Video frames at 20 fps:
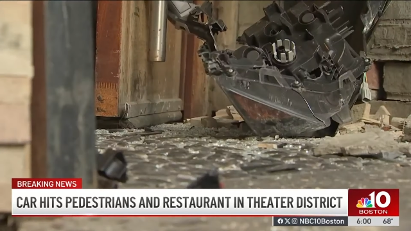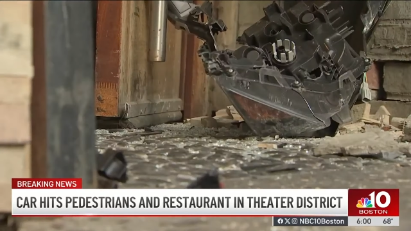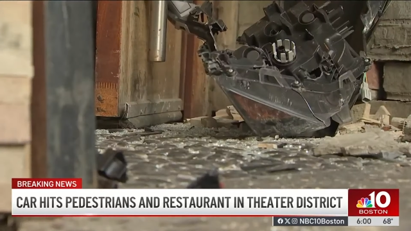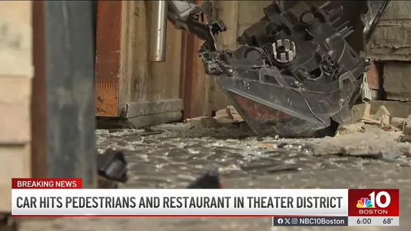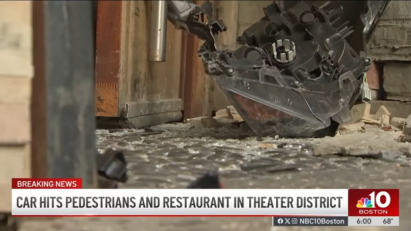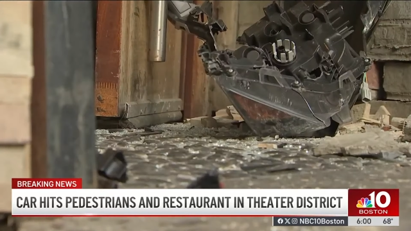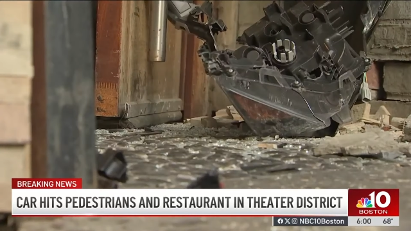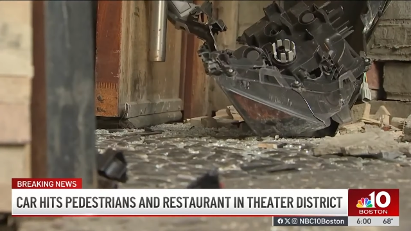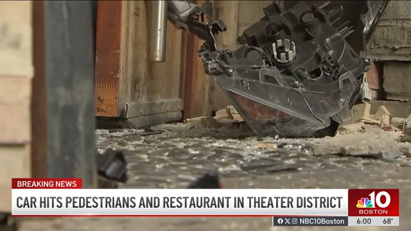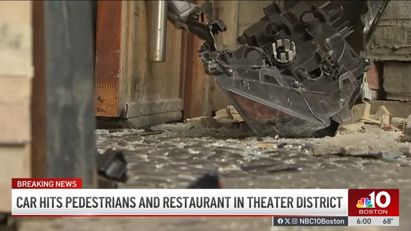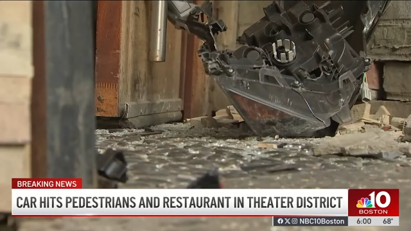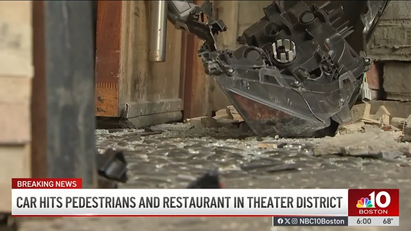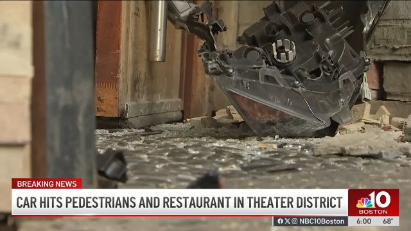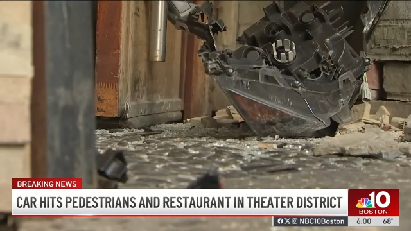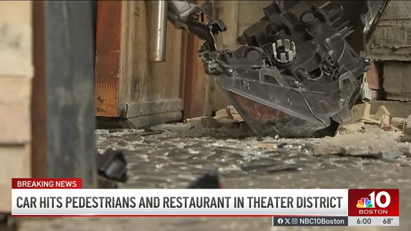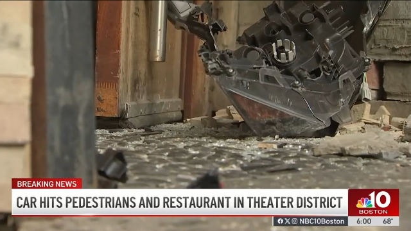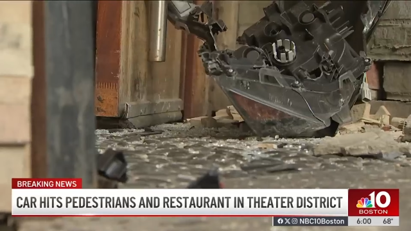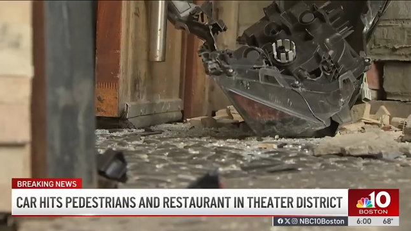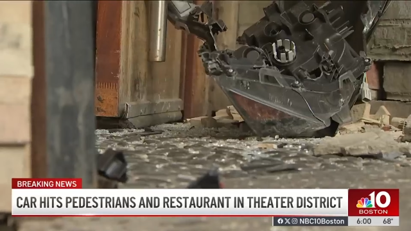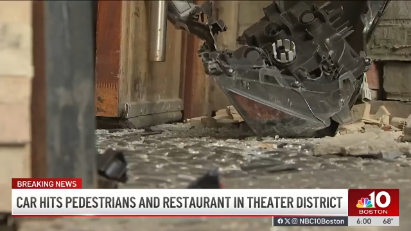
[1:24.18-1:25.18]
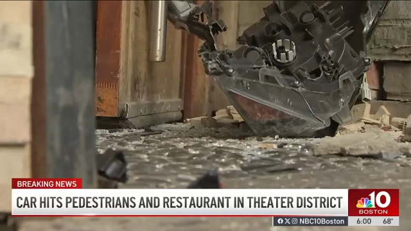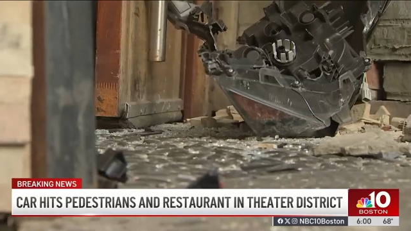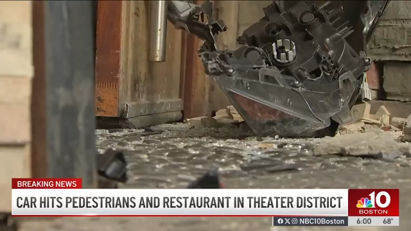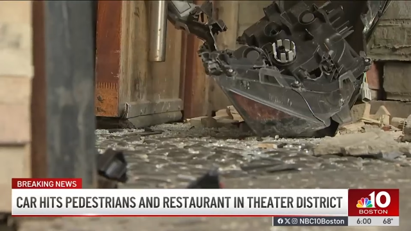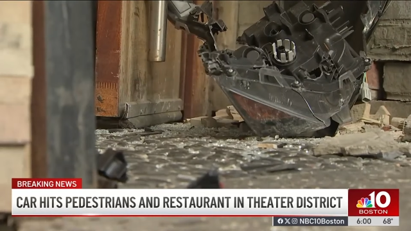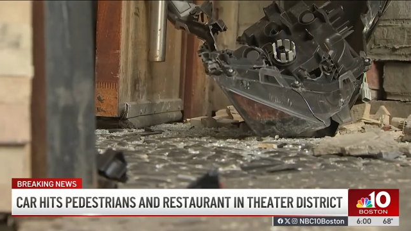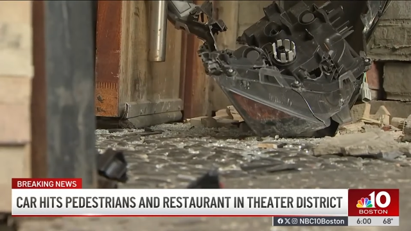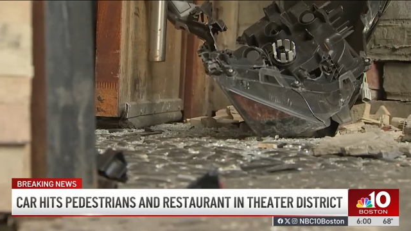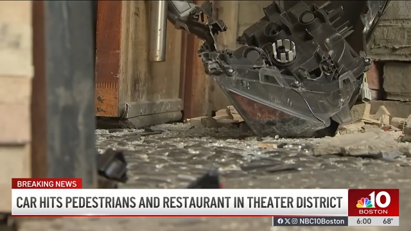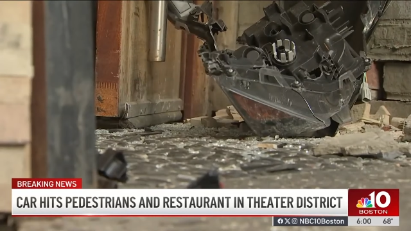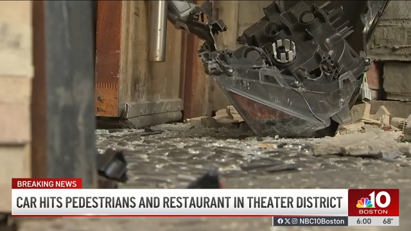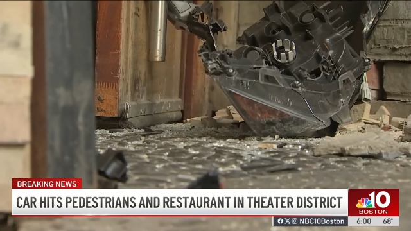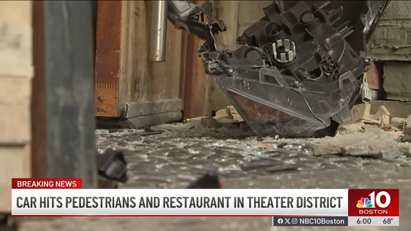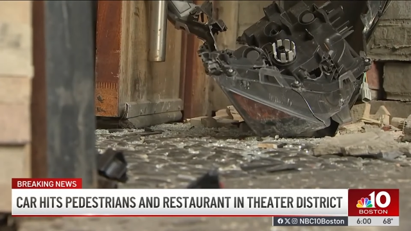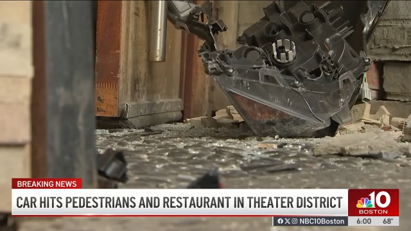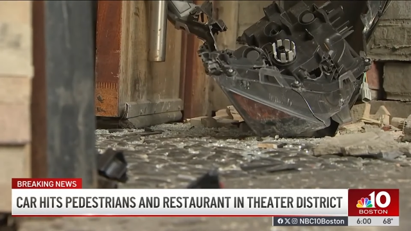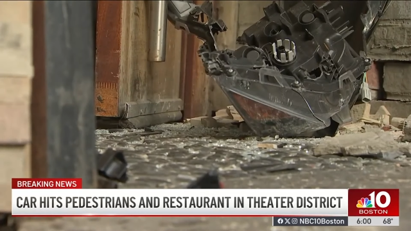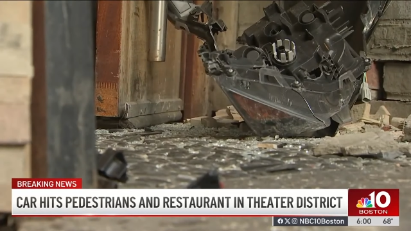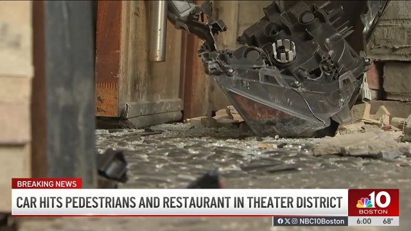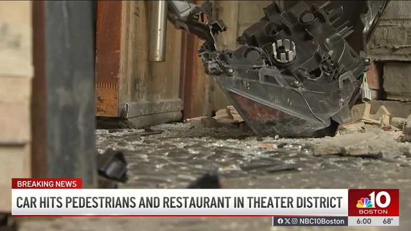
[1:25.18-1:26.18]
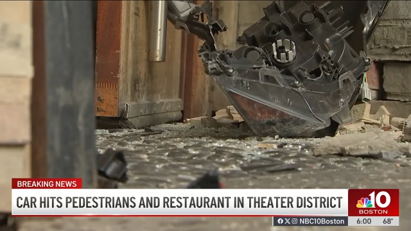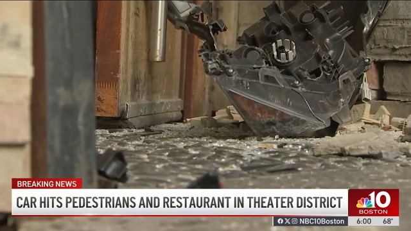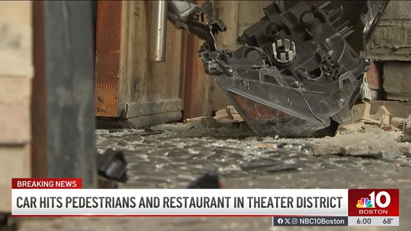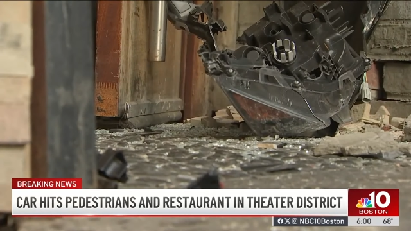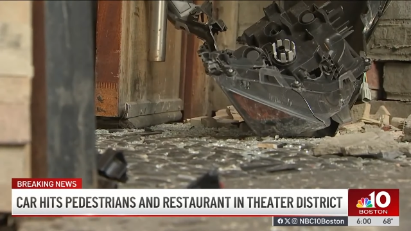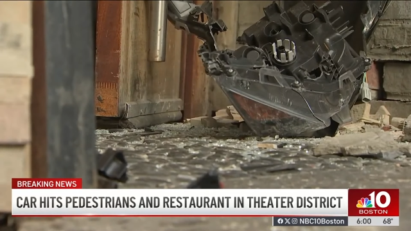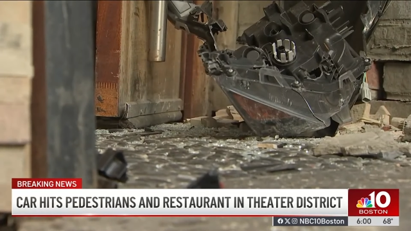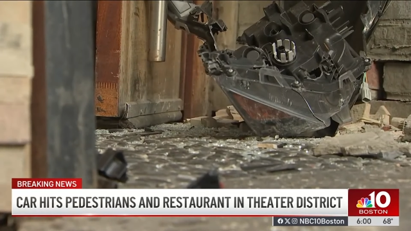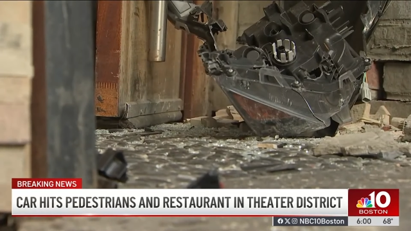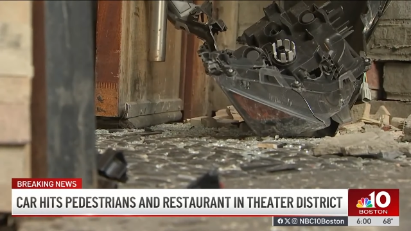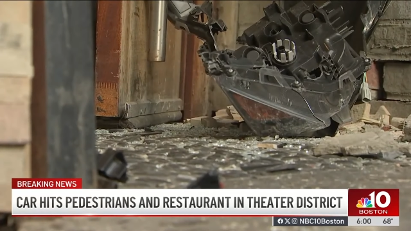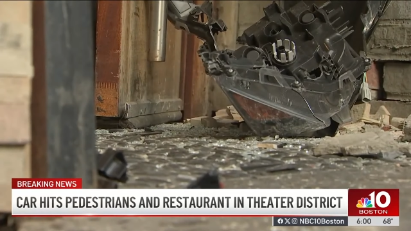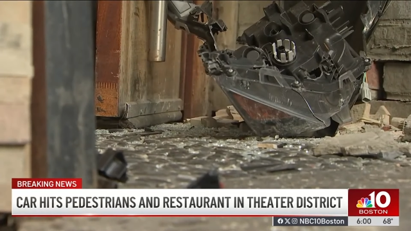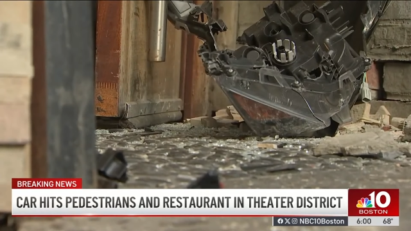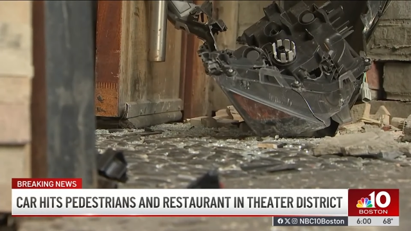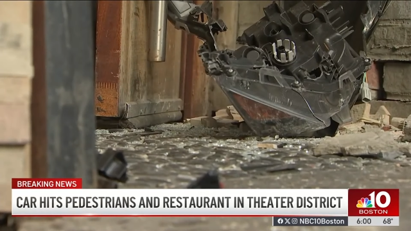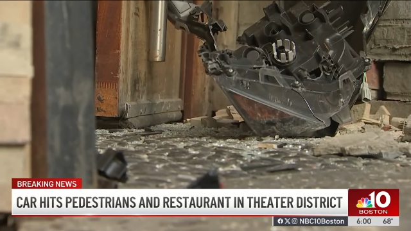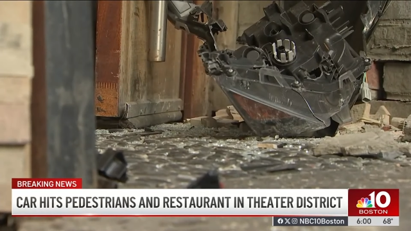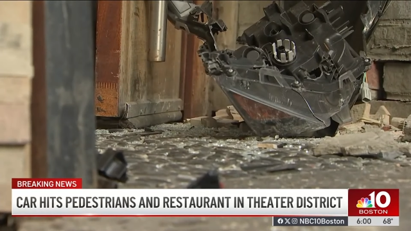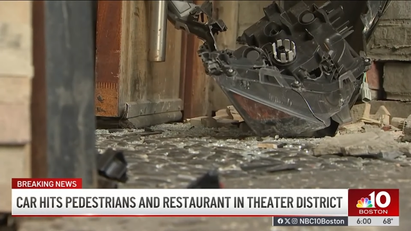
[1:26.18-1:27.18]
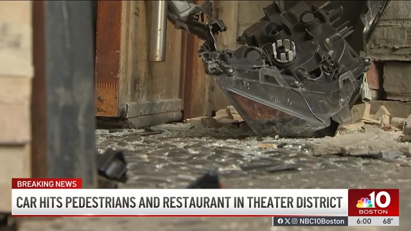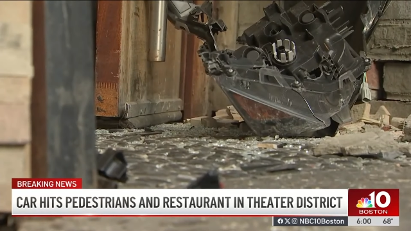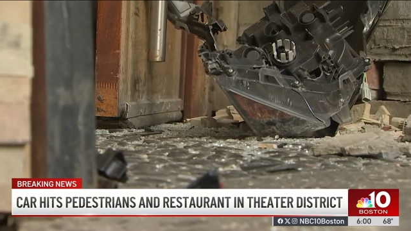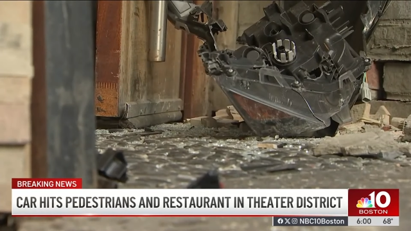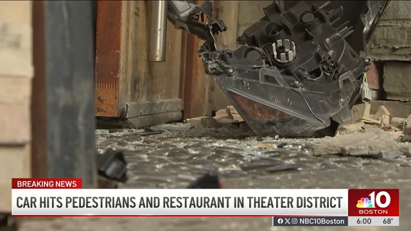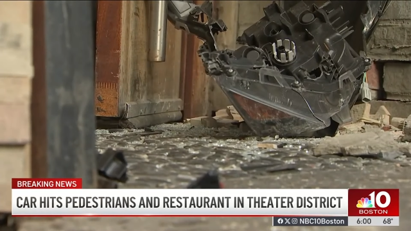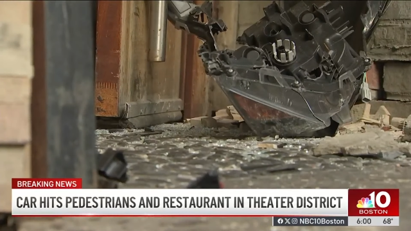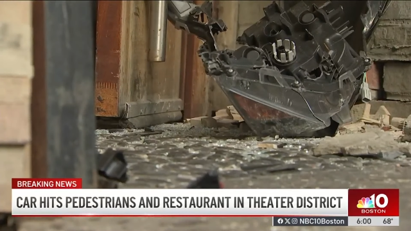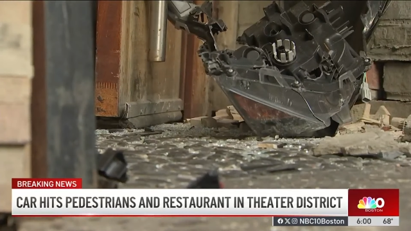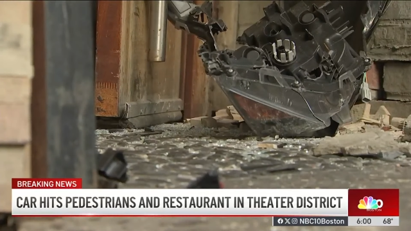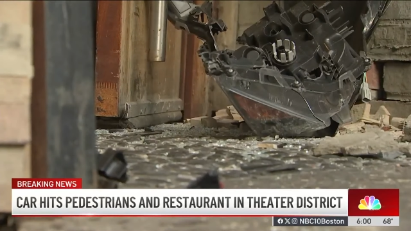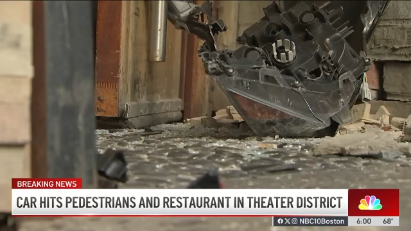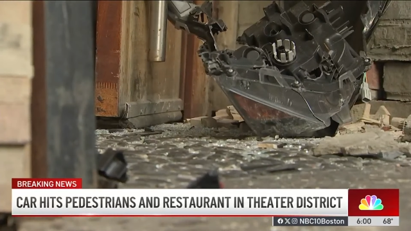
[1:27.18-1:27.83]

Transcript: No face is visible, so there are no lips to read.